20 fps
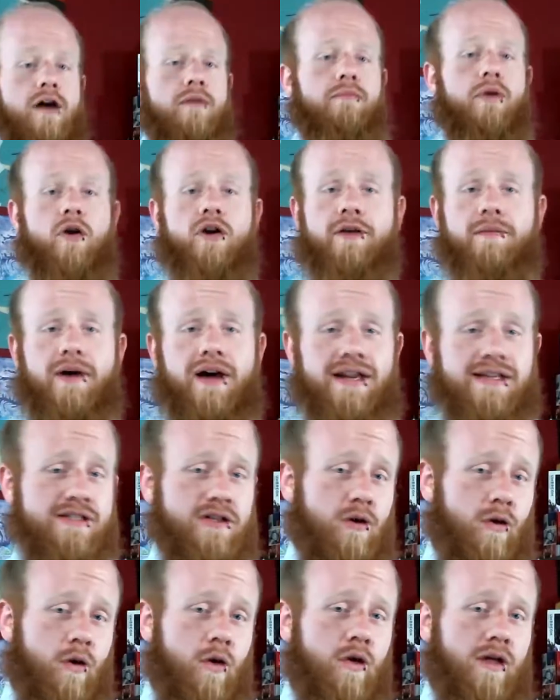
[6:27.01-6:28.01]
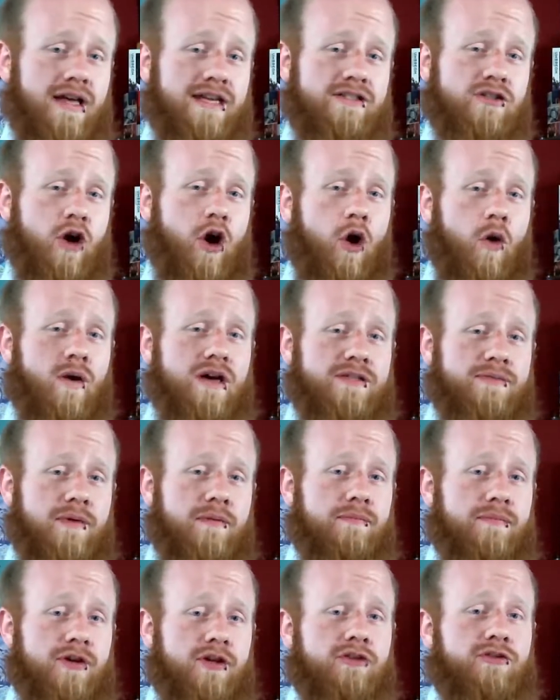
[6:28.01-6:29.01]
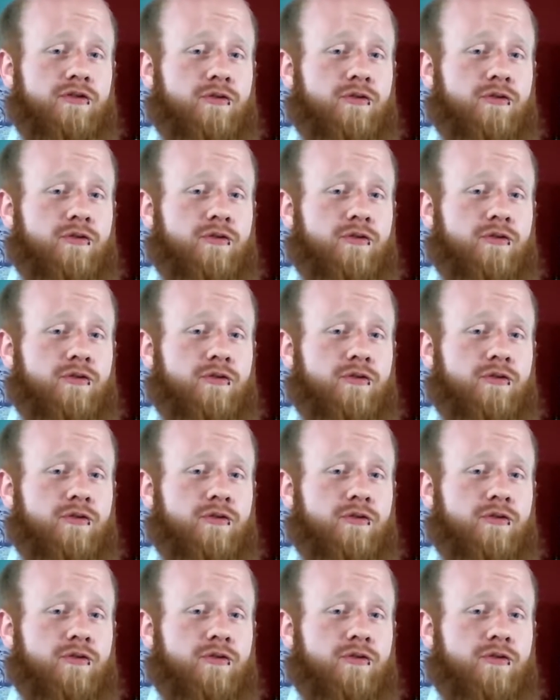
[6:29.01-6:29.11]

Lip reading: Pokemon as a whole has always been built